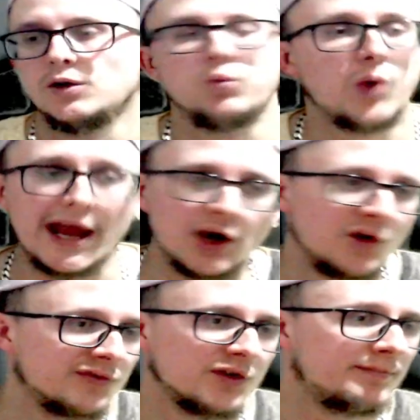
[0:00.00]
Way
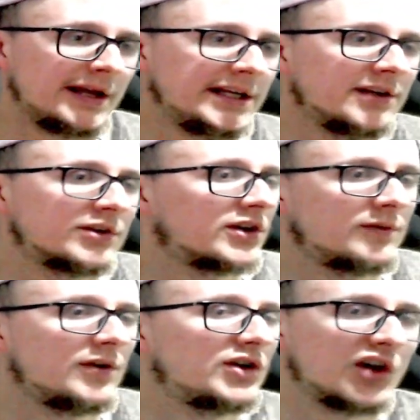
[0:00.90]
over 1 million
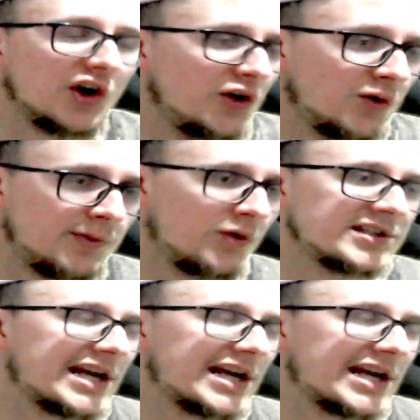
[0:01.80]
colonel points.